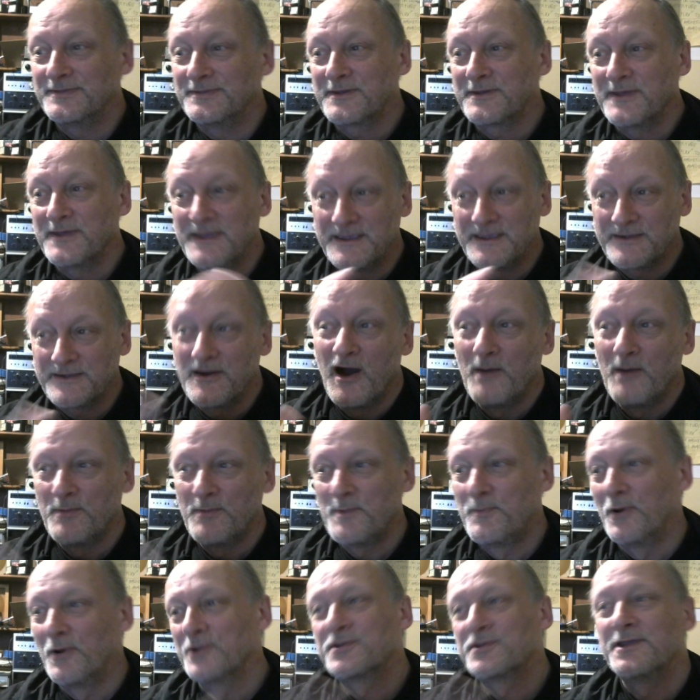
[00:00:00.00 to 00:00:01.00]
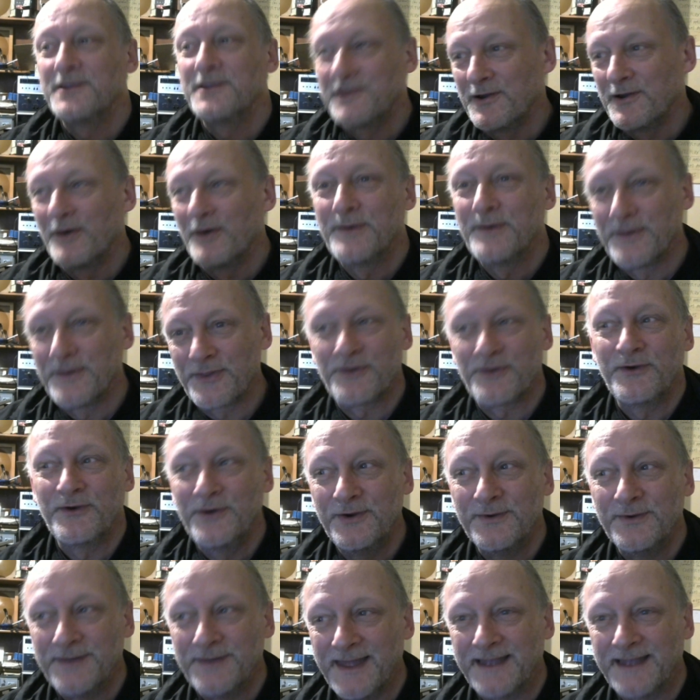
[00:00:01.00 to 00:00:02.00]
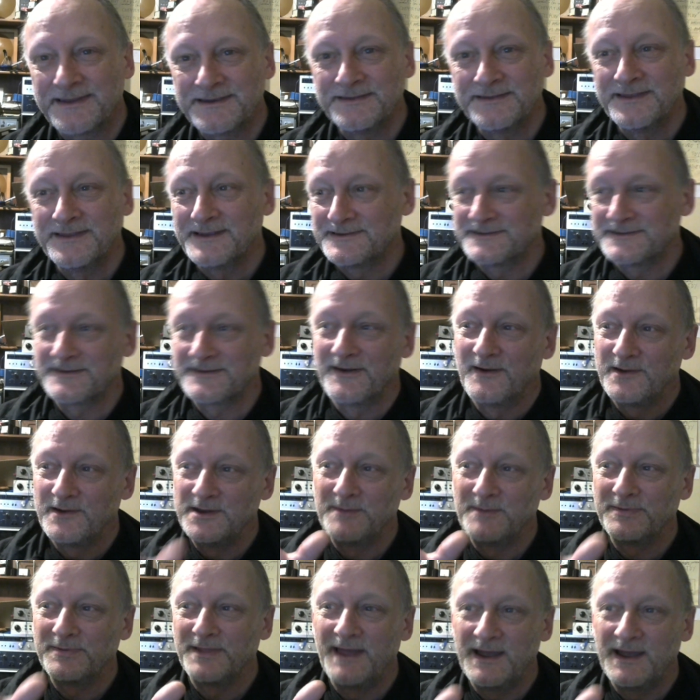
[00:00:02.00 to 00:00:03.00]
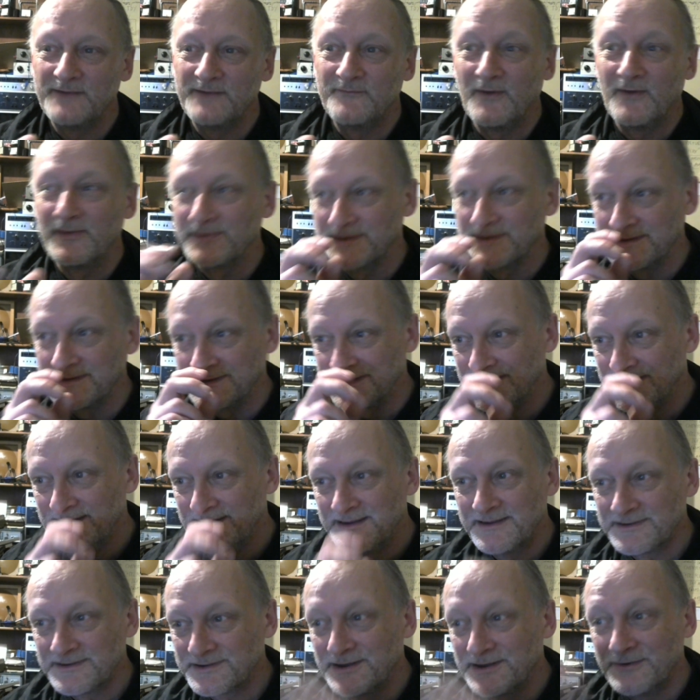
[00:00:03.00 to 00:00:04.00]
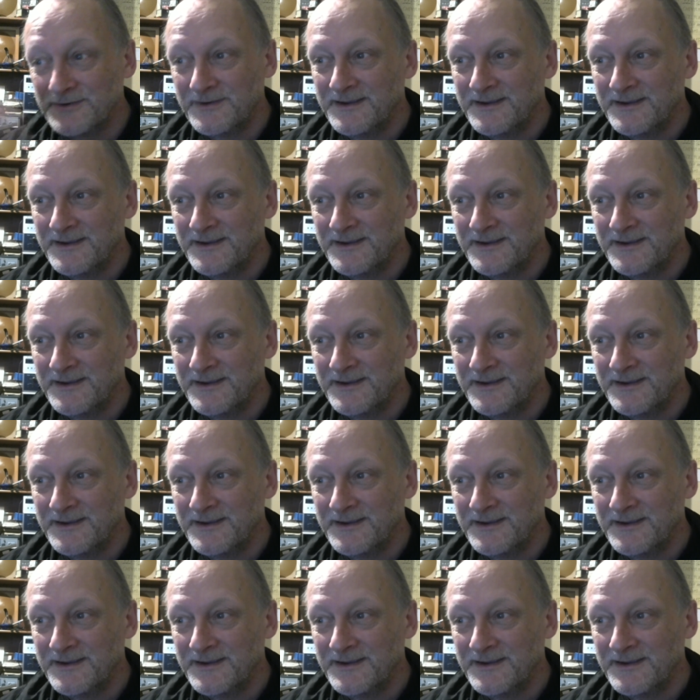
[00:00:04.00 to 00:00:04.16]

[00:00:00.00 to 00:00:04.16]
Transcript: it can't be pushing current through that unless it's got an applied voltage. So